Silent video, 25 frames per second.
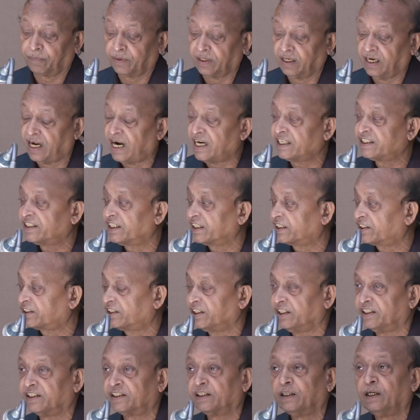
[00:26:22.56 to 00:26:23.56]
large
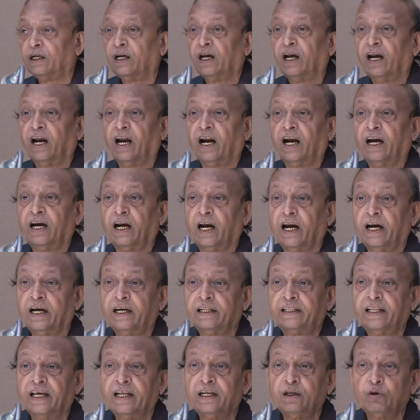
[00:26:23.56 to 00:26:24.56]
extent,
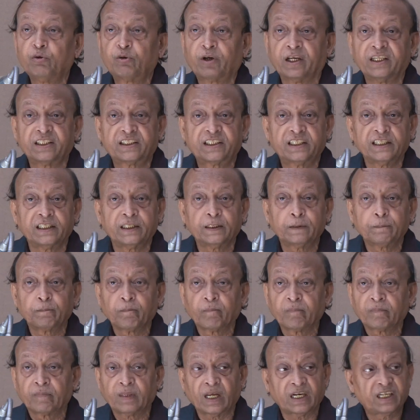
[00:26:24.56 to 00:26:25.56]
and then you can see
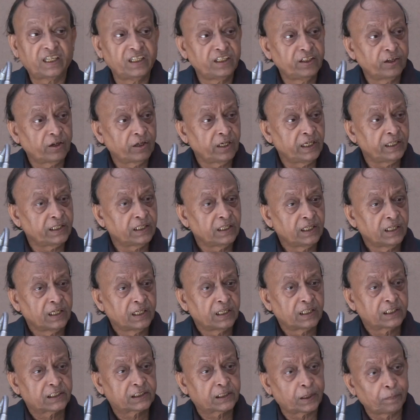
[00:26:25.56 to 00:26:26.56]
that nearly
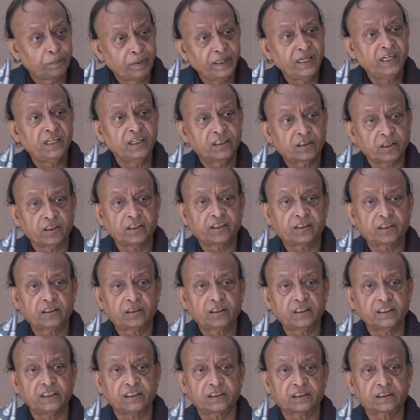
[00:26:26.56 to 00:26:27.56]
70
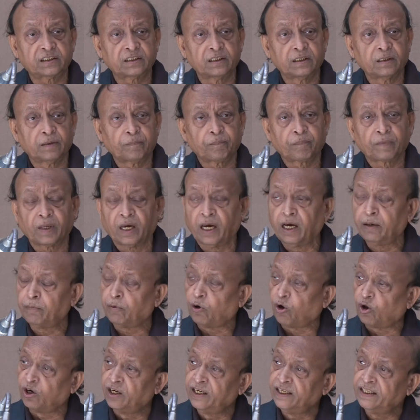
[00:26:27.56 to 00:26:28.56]
countries
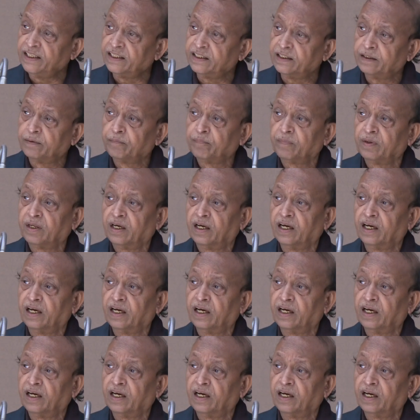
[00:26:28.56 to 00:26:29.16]
have already